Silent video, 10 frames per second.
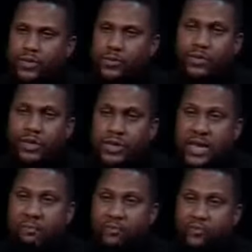You can
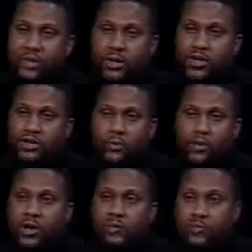get matriculation
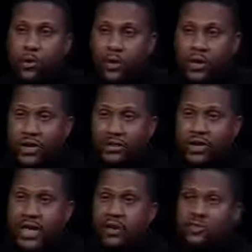credit for it
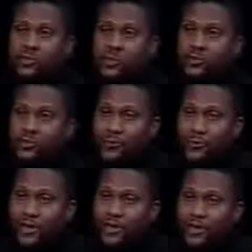that counts towards your
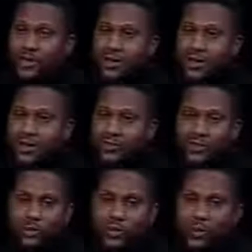degree. You know, so
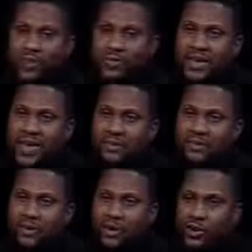you can be away from
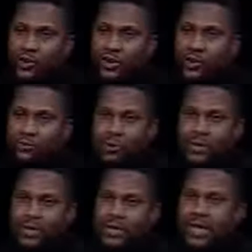campus, learning,
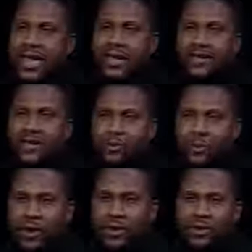growing, and getting
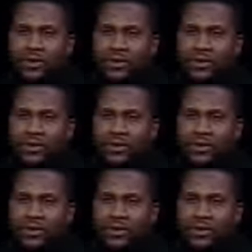credit.